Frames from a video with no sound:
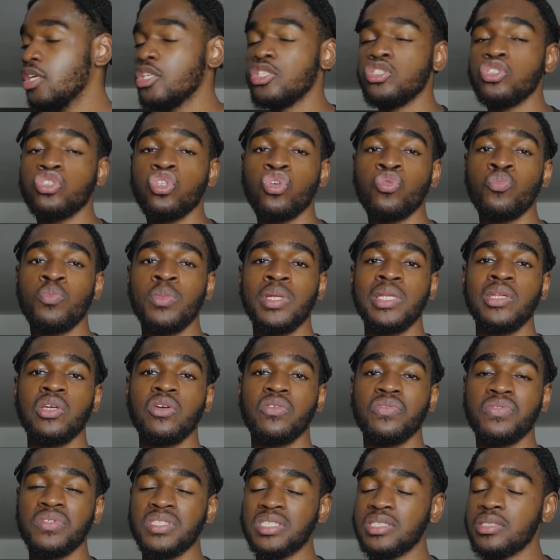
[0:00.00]
So many
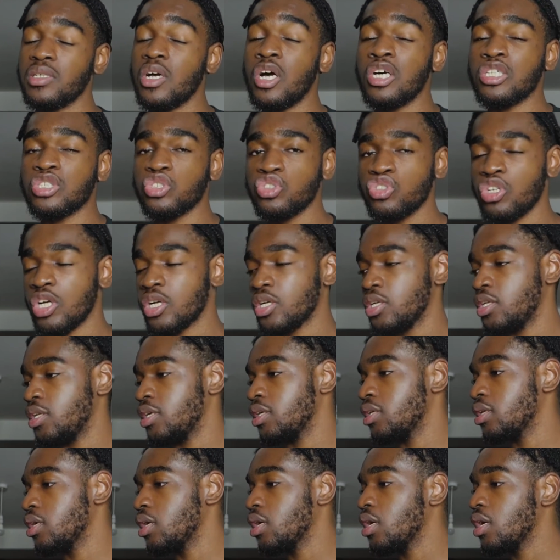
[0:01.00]
of us are
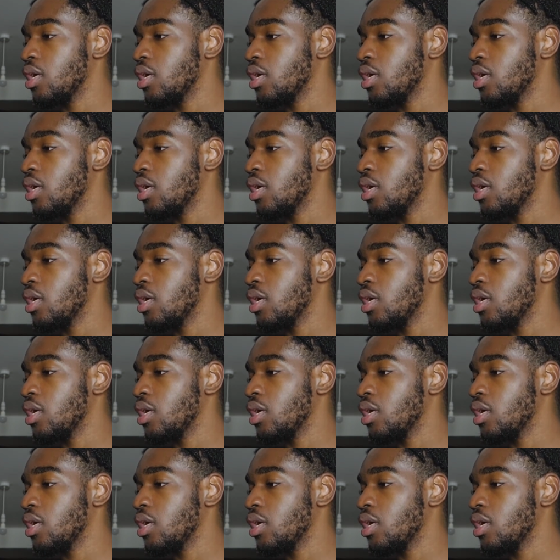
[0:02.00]
struggling.